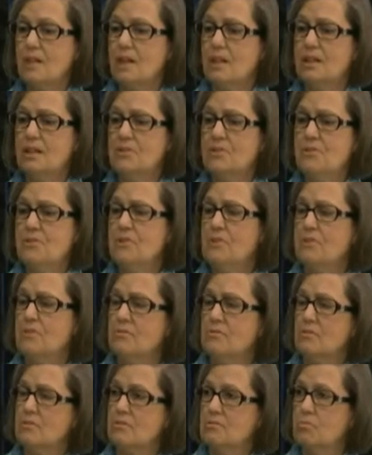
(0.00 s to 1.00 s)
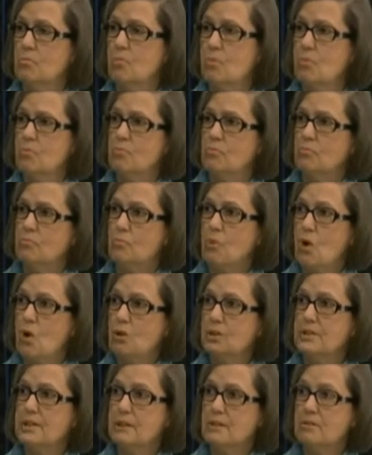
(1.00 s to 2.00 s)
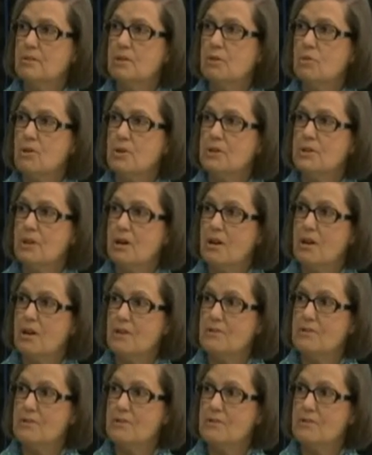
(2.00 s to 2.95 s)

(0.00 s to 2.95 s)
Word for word: into the walled in courtyard